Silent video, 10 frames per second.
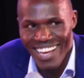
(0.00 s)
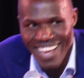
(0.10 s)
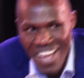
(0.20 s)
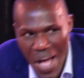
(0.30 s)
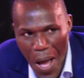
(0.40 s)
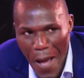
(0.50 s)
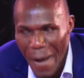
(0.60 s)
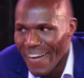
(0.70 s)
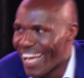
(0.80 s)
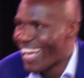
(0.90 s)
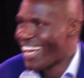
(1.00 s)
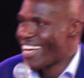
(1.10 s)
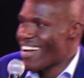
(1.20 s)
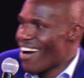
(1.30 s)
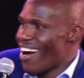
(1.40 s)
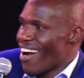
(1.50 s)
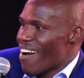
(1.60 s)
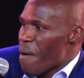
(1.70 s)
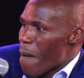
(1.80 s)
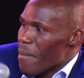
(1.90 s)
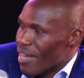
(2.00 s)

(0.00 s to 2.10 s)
So the real number was 15.